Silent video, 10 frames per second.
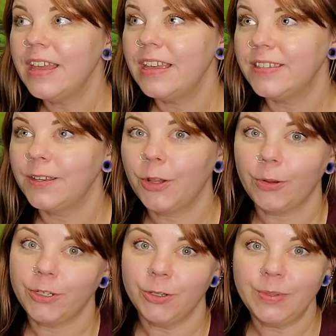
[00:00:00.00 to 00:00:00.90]
his
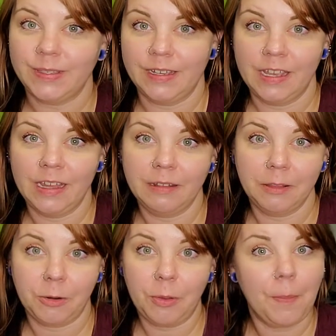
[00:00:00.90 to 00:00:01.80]
enclosure was looking a
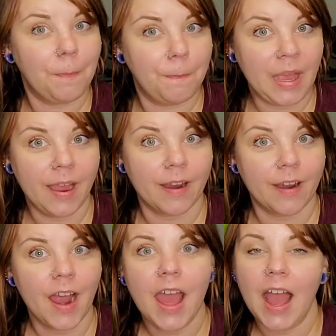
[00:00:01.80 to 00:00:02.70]
little bare.